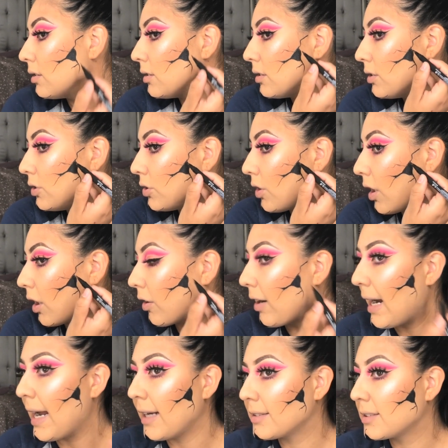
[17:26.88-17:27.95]
to draw
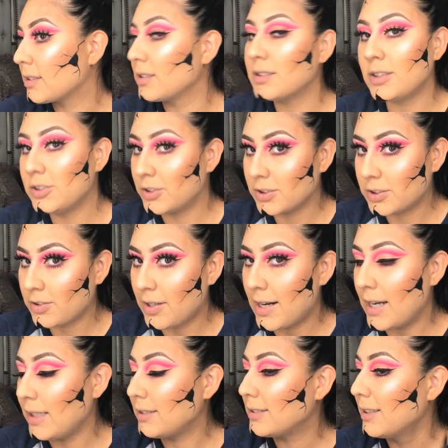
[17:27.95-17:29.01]
cracks because they're just
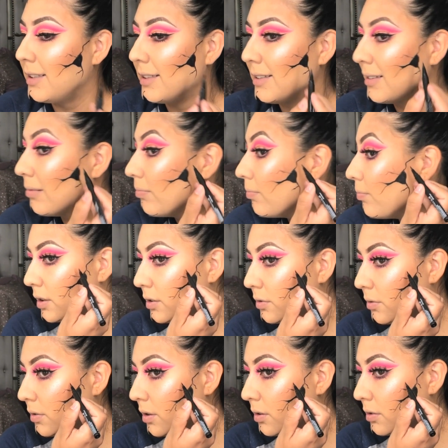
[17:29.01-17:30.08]
cracks.
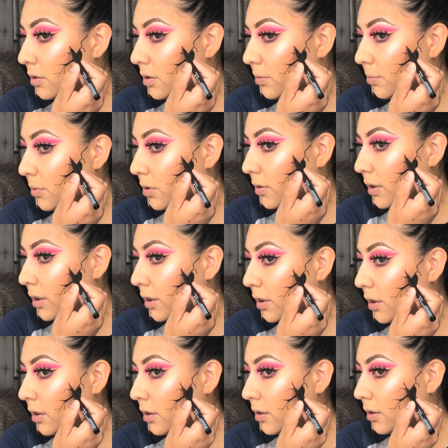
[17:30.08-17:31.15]
Do want some more right
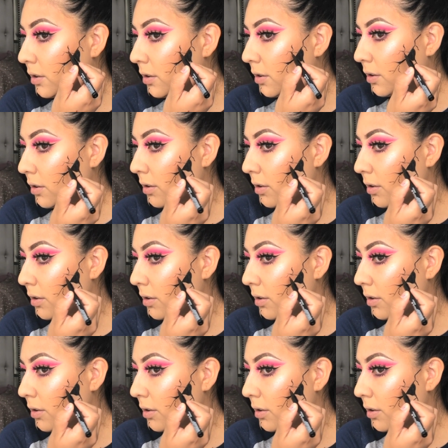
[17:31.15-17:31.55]
here.